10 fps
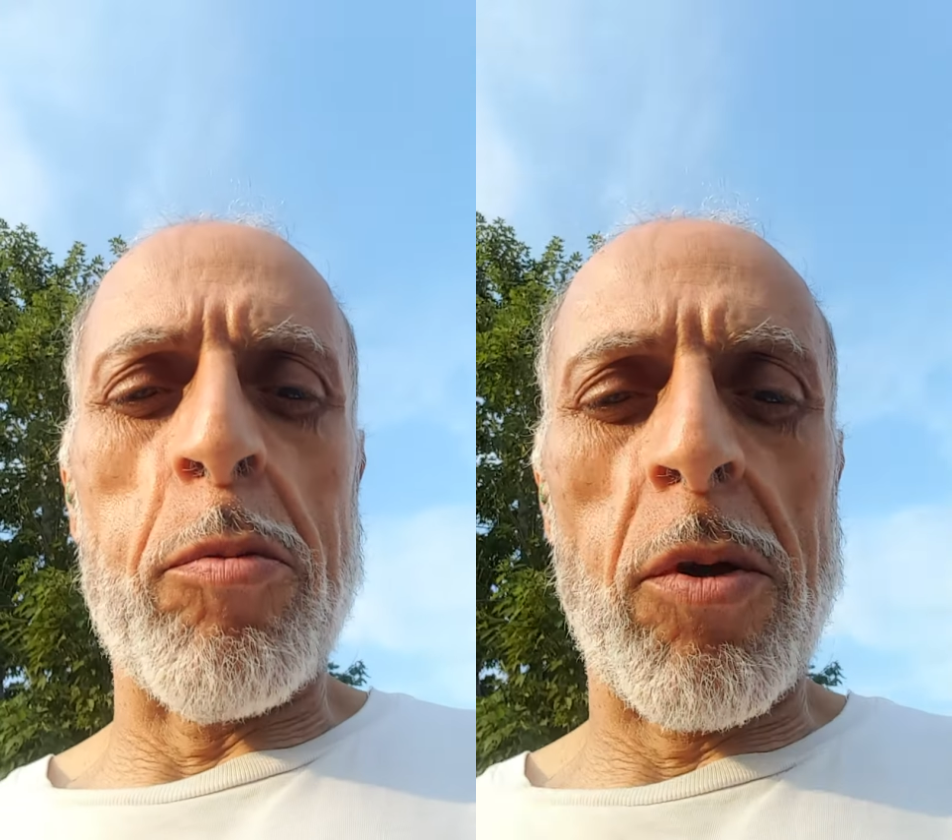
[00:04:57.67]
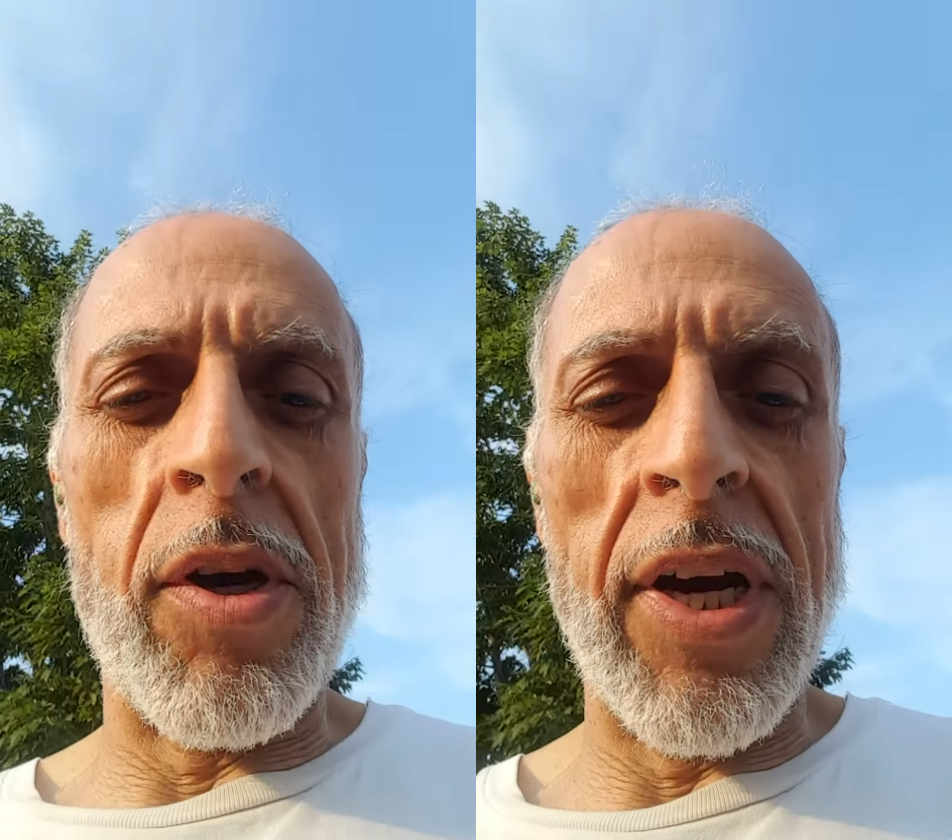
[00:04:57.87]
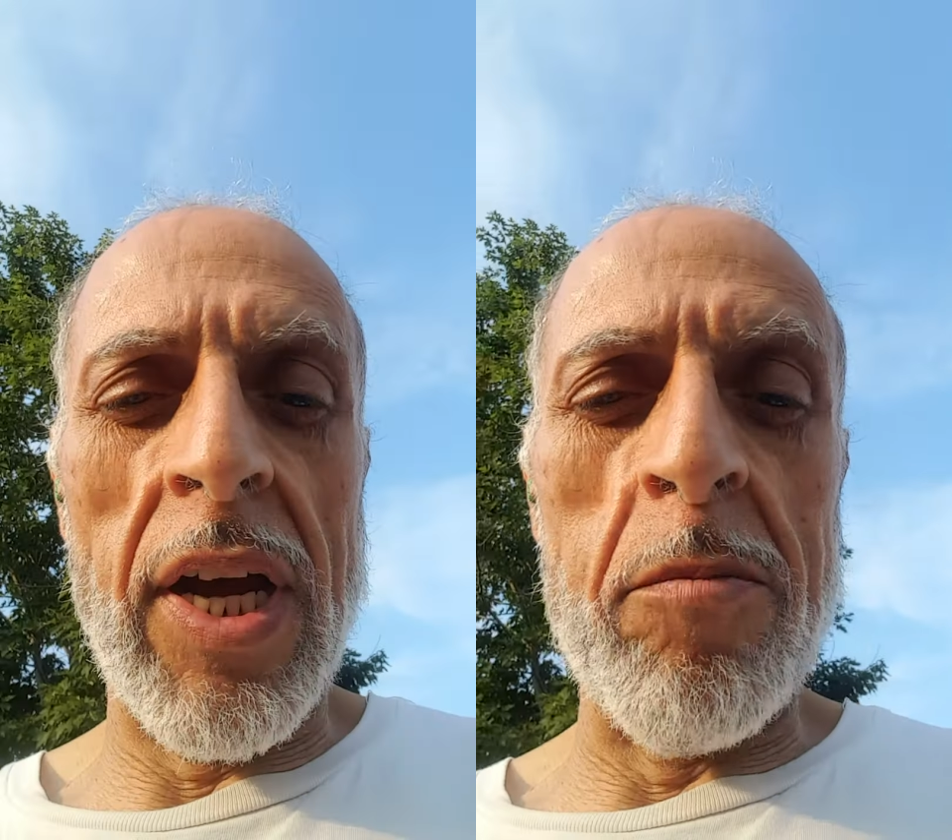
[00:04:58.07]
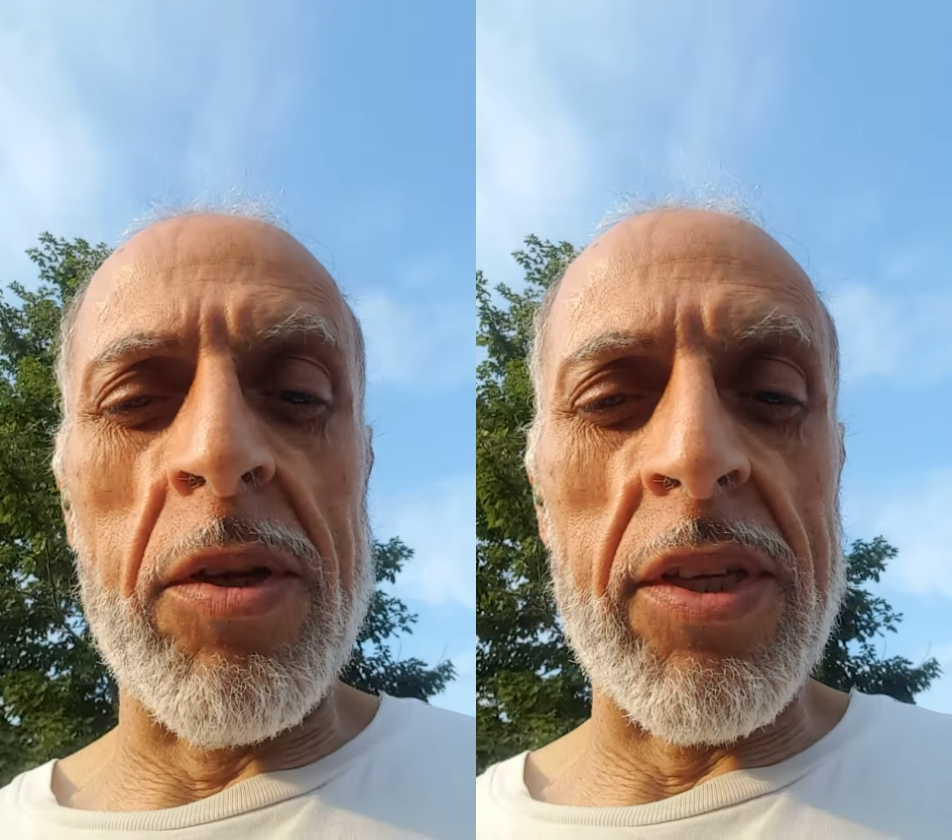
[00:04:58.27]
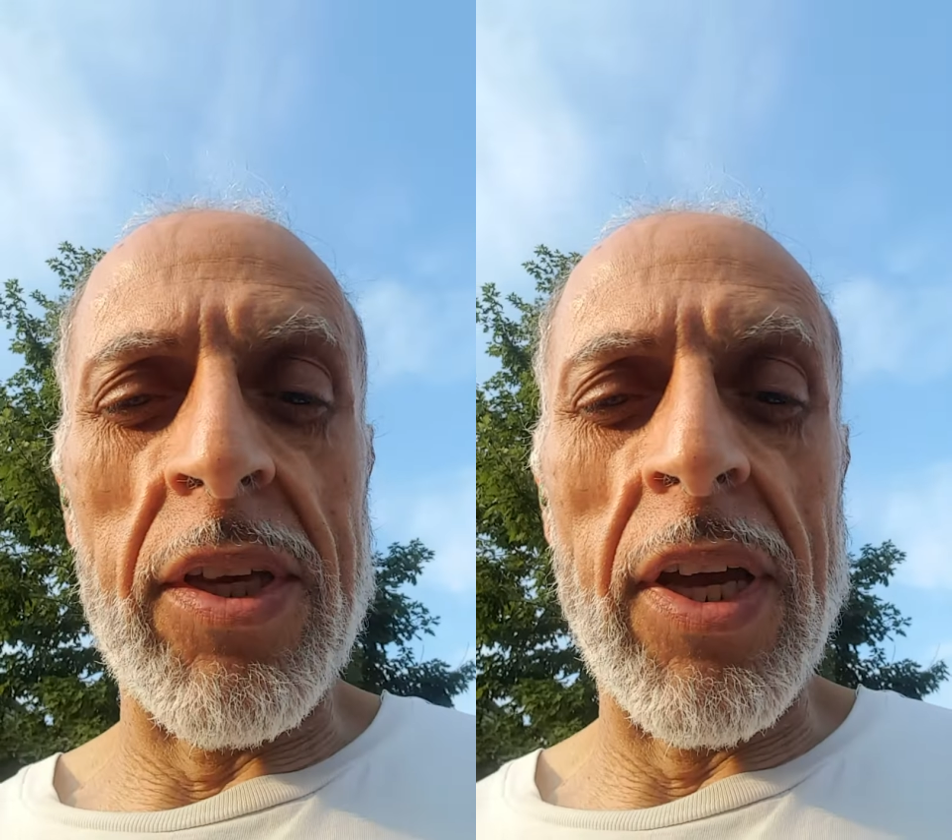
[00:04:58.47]

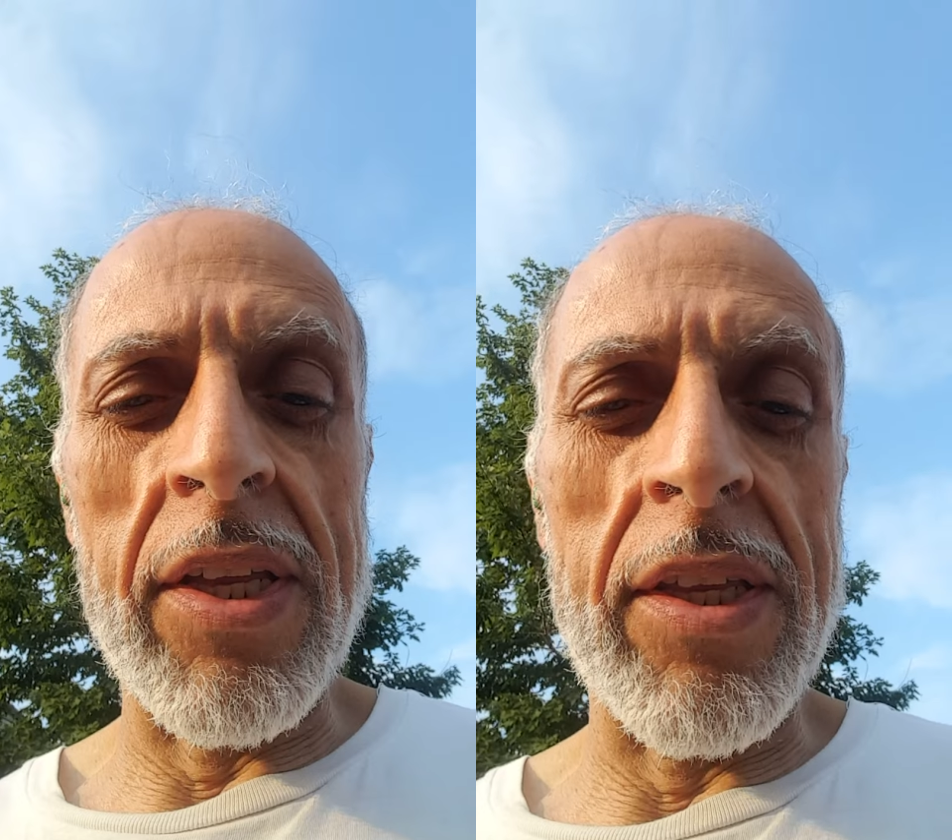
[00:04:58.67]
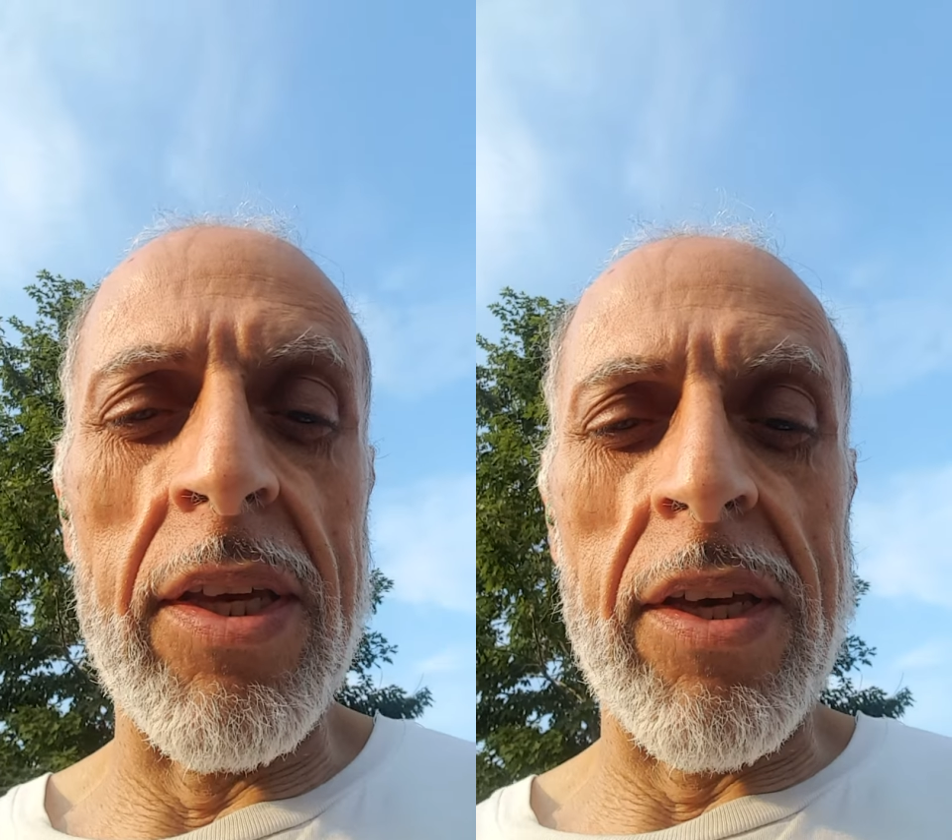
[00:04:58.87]
programmed, and